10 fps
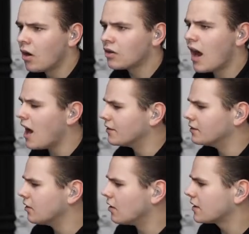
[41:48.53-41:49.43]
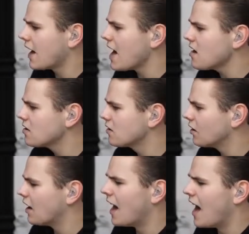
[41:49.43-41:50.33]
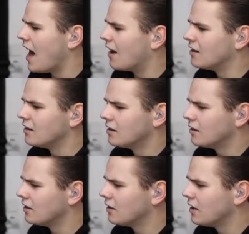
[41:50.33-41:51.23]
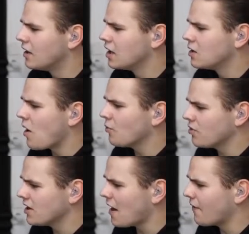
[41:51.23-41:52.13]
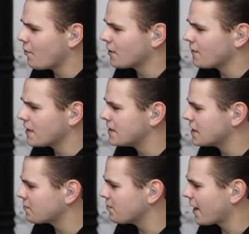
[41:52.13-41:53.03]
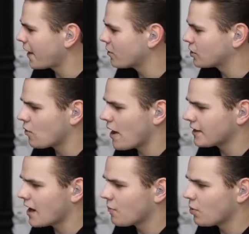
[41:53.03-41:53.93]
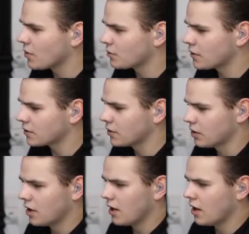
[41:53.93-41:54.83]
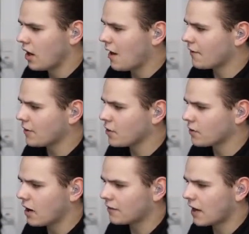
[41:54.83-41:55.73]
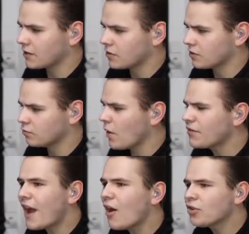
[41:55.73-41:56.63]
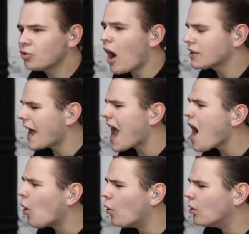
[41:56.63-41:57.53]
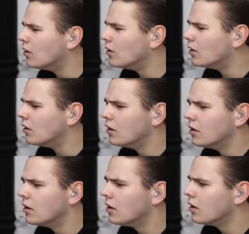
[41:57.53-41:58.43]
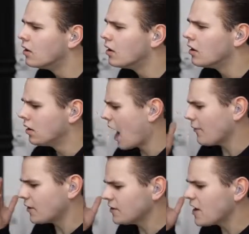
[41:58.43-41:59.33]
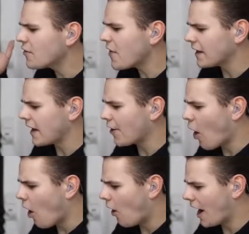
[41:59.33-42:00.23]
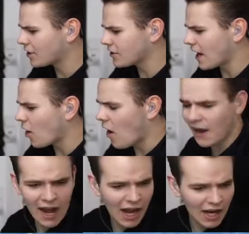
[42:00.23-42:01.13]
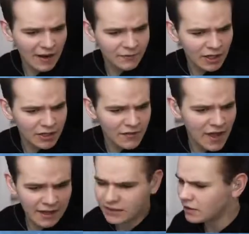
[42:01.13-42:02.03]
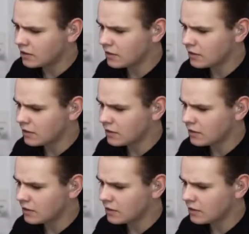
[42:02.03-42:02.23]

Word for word: Oh god. Okay. Uh... Well, in real life, I would have, in this plane, I would go ahead now and pull the reverse. I've got no, I've got no, what the hell is wrong now? I've done nothing at all, actually, at all. I, I, I've done nothing.